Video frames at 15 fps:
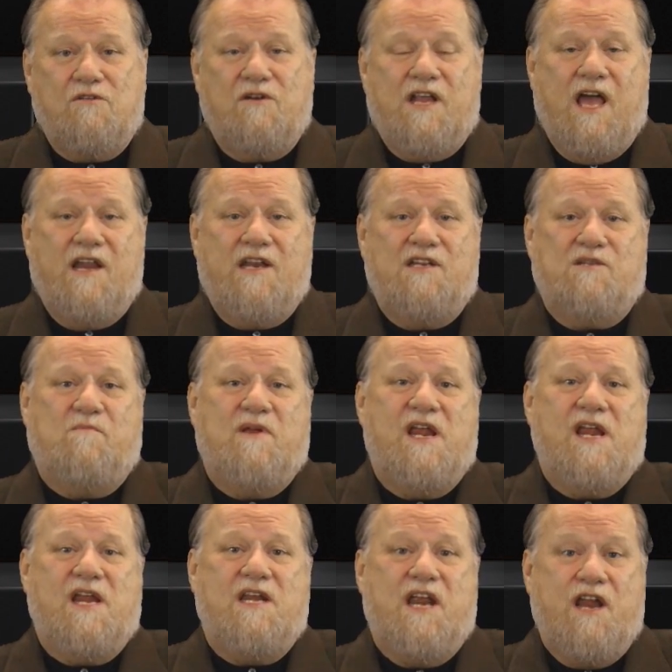and that is
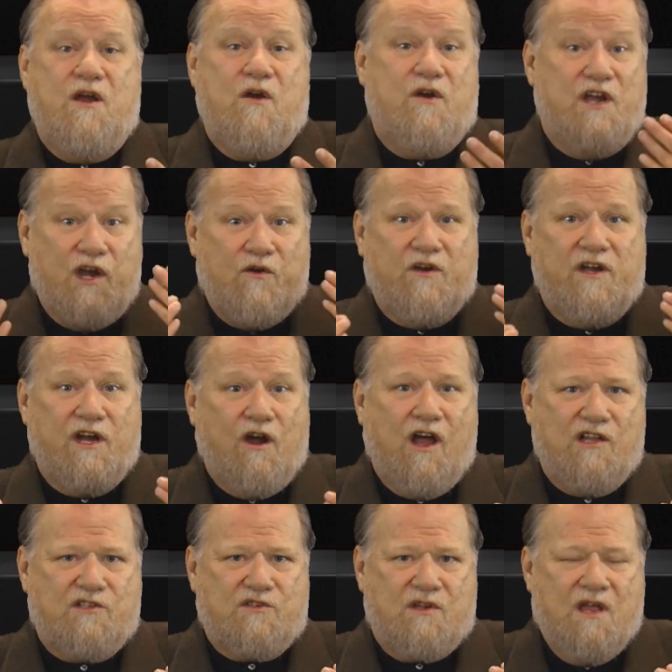being here and hearing
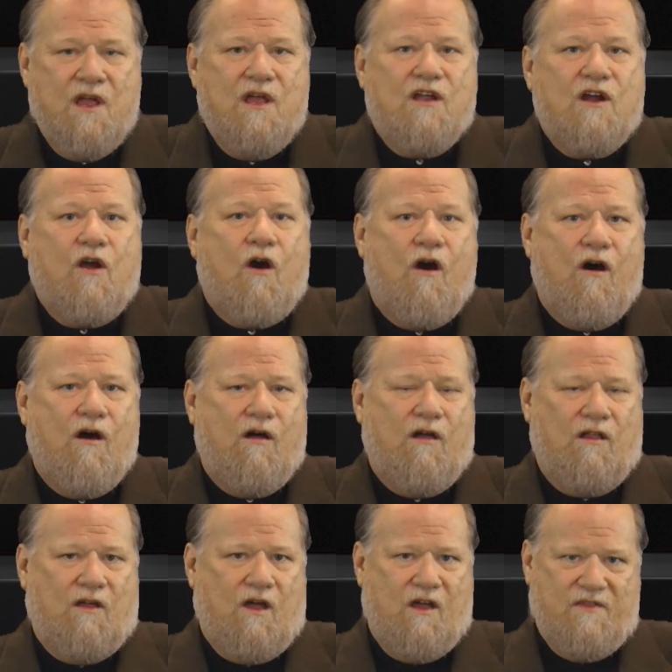God's
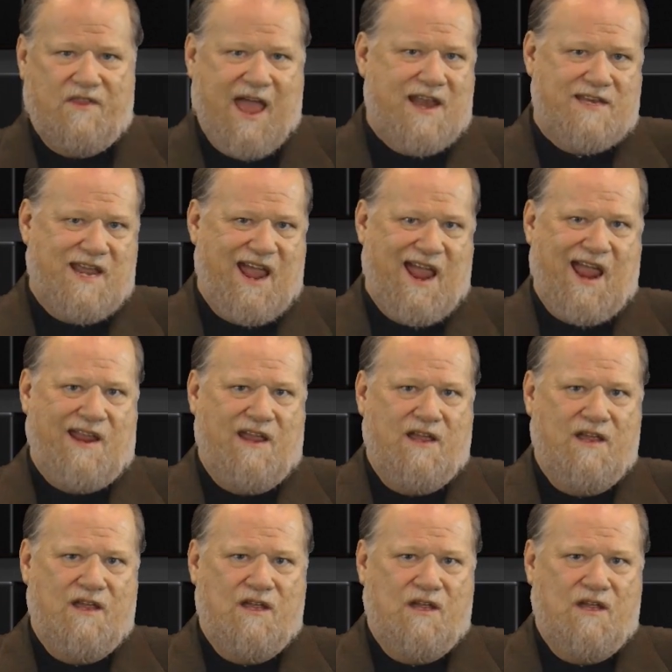call on that day.